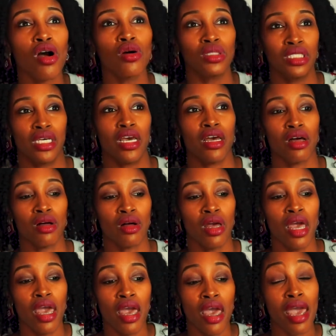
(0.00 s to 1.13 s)
hotel,
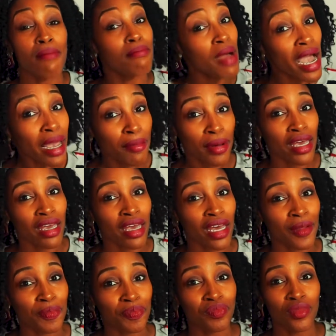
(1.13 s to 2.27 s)
in my
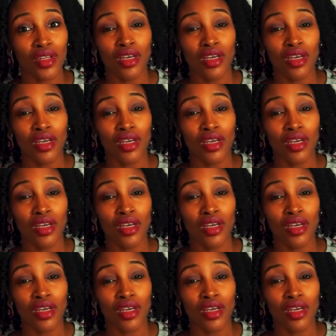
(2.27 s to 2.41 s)
opinion,